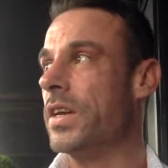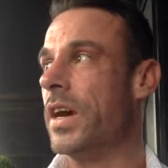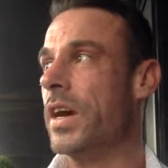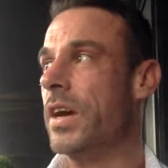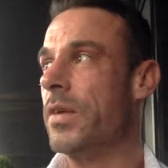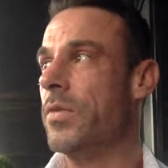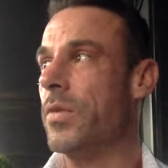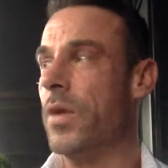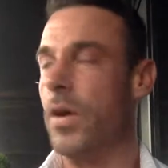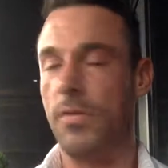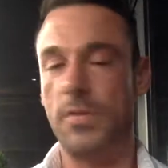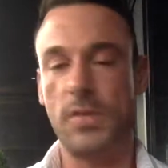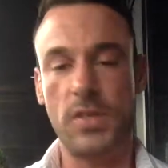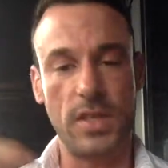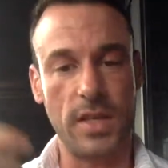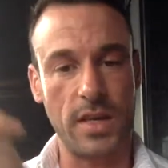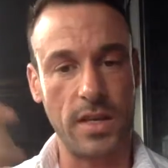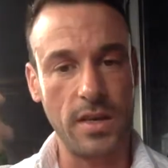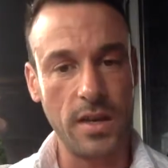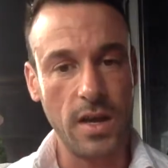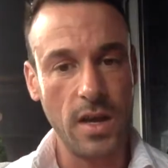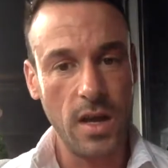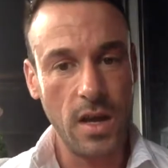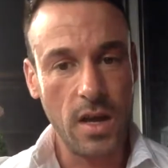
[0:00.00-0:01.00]

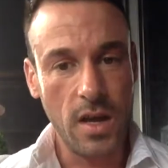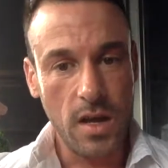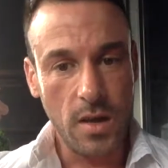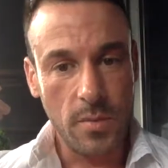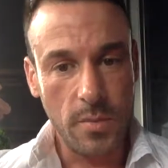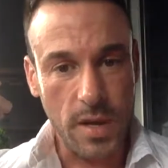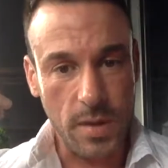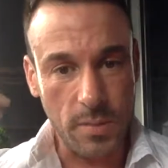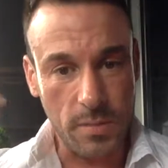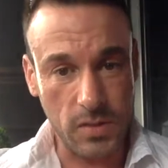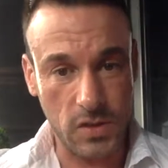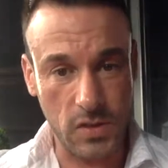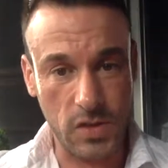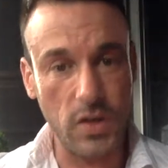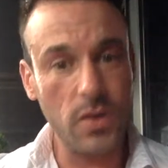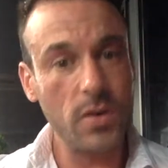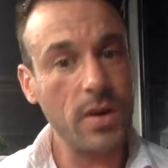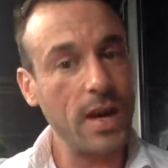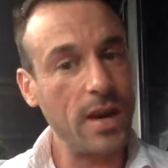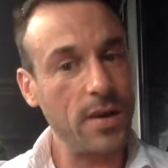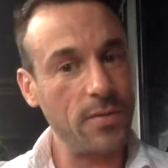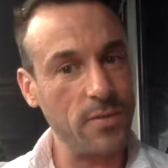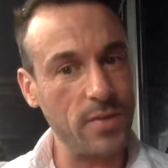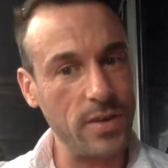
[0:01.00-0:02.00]
Obviously people do
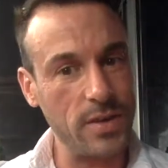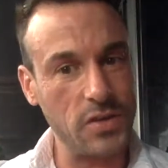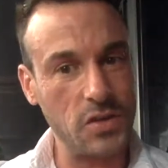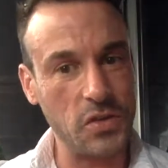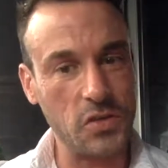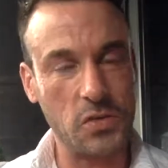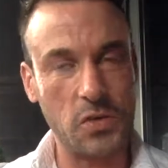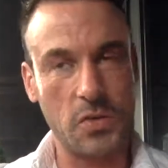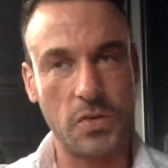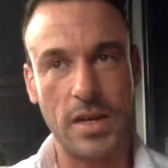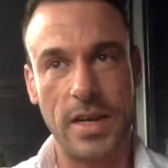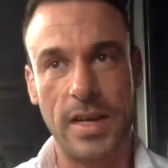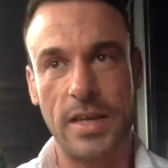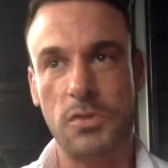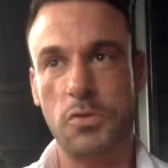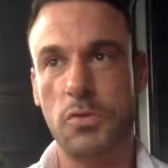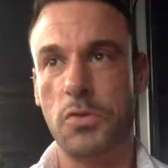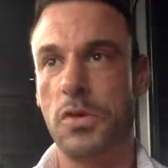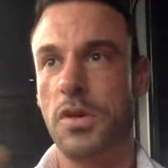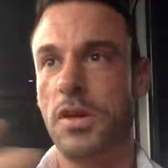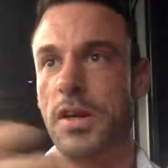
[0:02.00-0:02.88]
have issues with cholesterol.